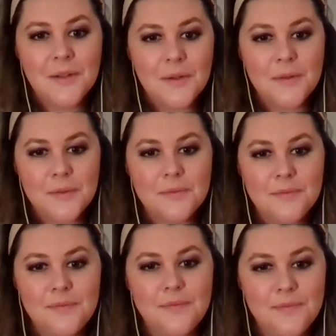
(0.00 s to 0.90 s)

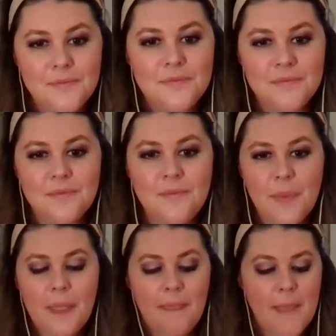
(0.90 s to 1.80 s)
Yeah. Yeah. And I
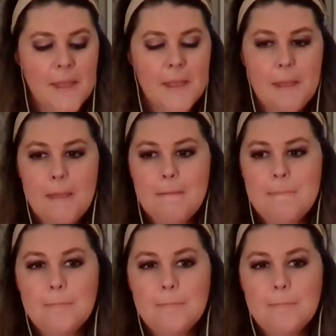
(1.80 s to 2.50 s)
feel the